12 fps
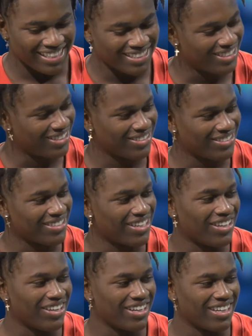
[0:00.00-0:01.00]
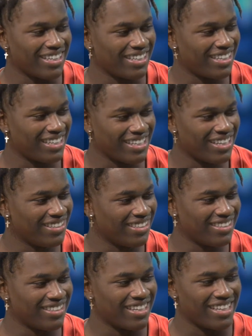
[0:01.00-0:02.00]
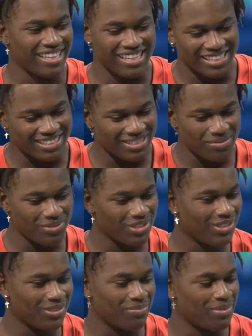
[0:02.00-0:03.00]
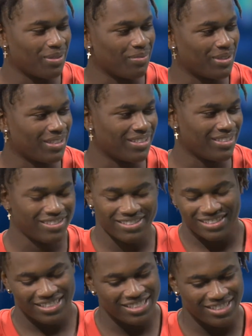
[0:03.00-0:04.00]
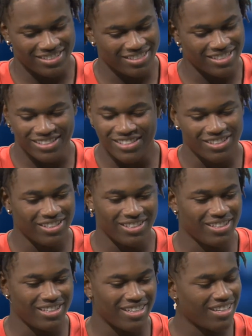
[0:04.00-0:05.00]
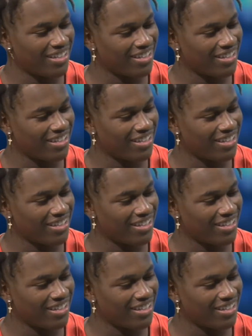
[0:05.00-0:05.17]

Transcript: it's just on the sideline, the yelling, like, it gets to me a little bit, but I still love the guy.